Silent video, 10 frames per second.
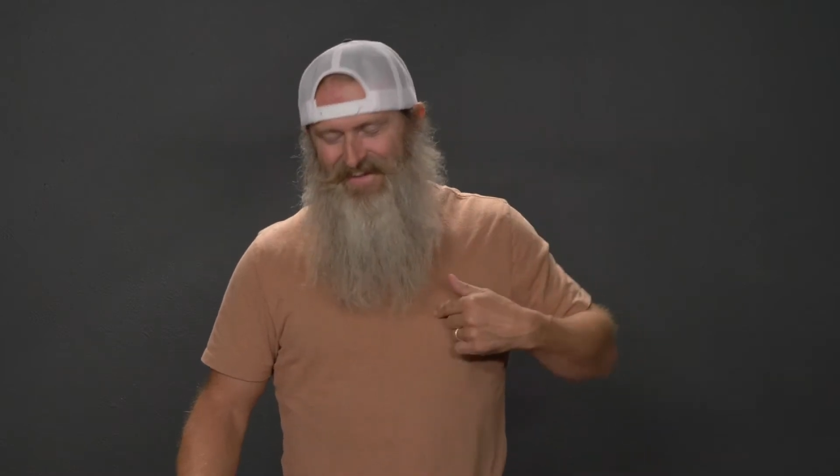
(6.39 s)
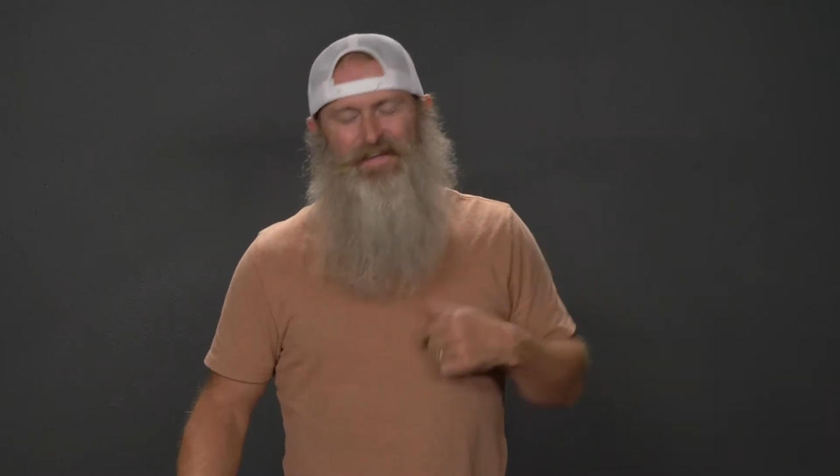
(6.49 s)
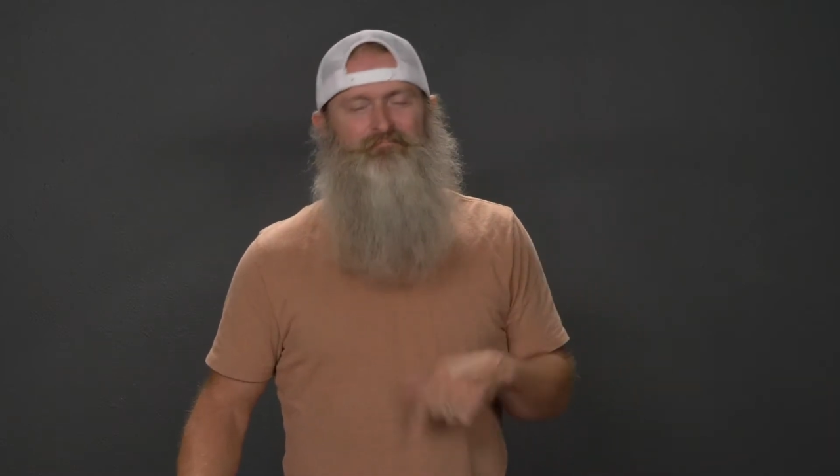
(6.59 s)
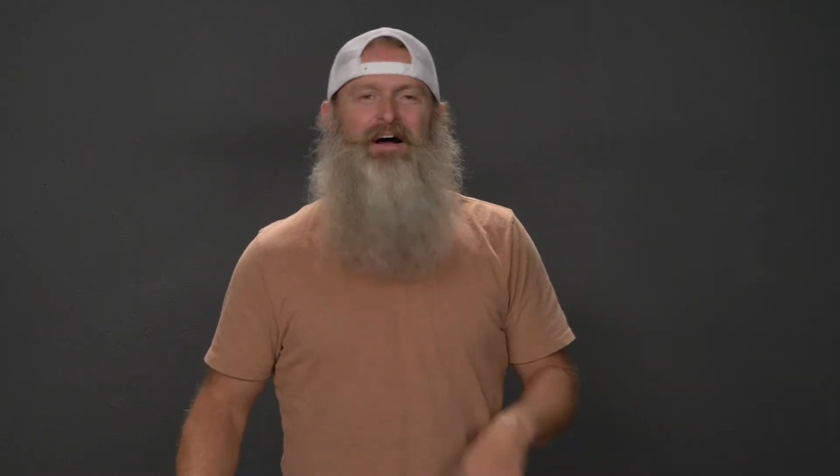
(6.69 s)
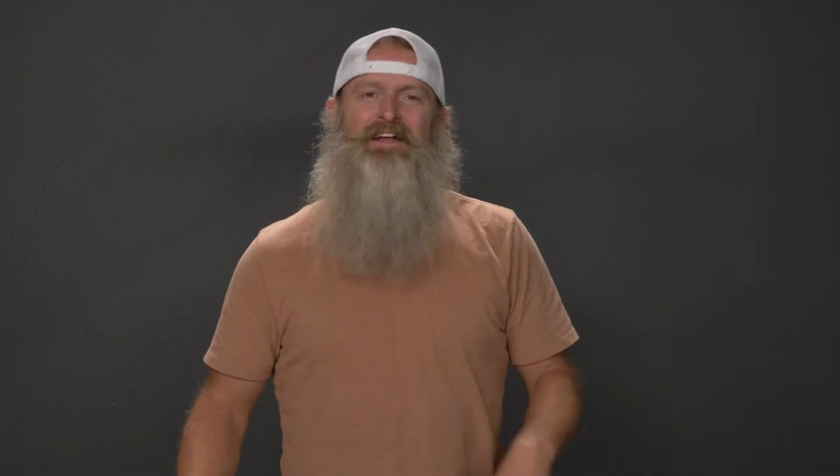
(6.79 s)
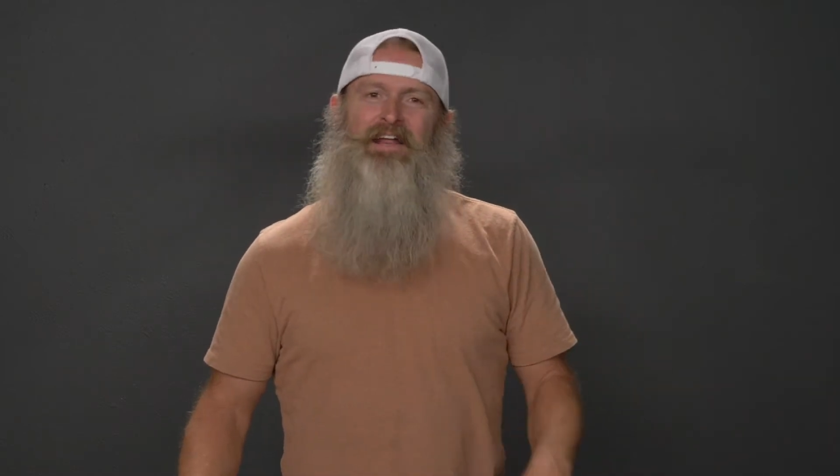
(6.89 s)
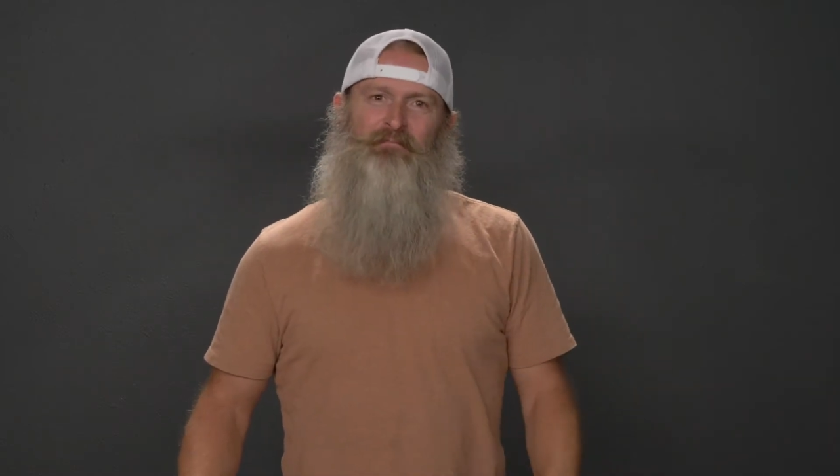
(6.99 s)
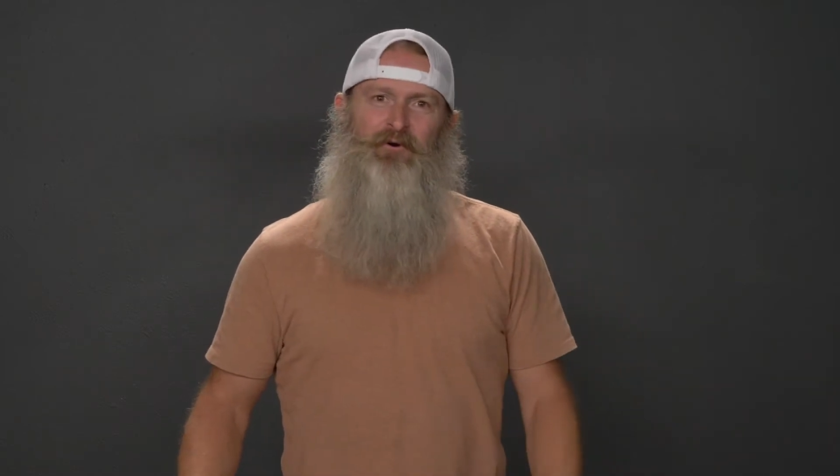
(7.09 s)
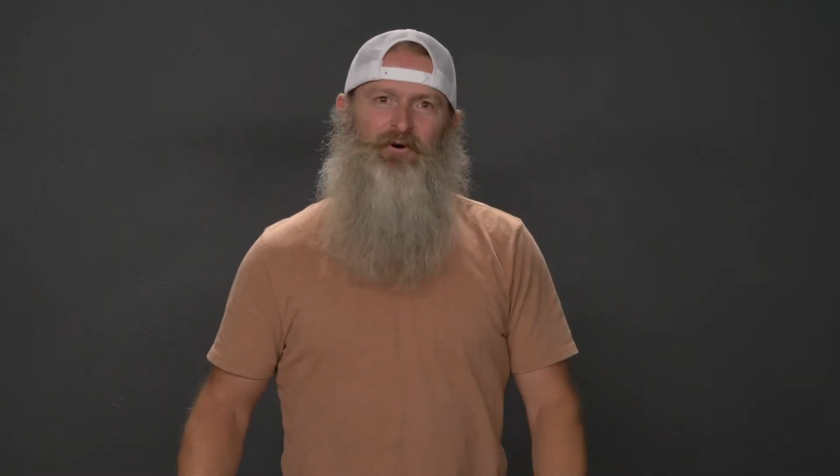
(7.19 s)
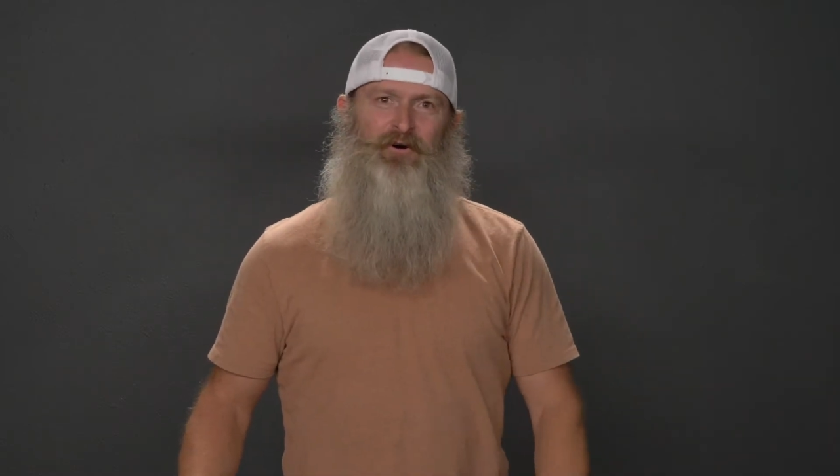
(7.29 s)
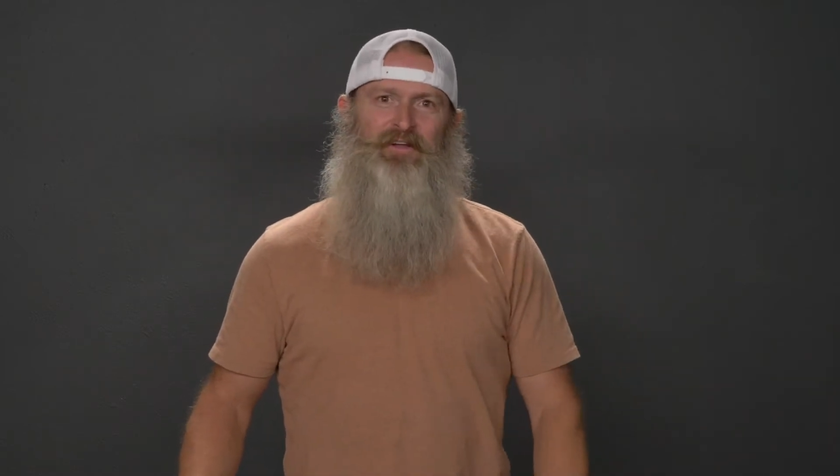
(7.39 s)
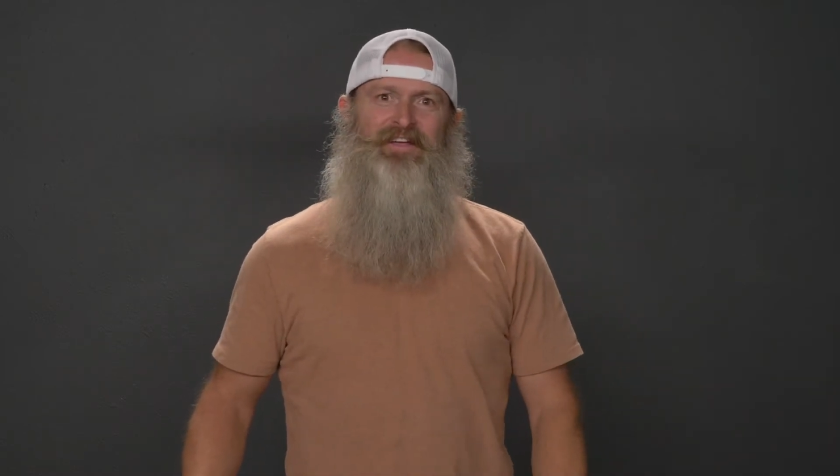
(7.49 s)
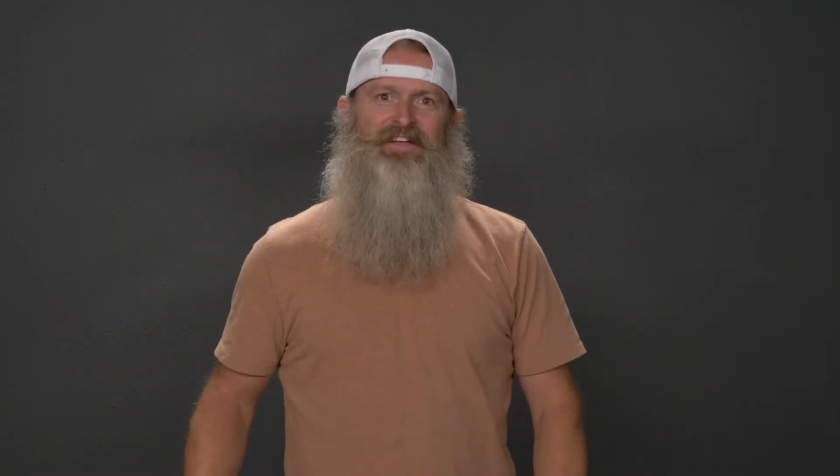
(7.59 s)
in my neighborhood.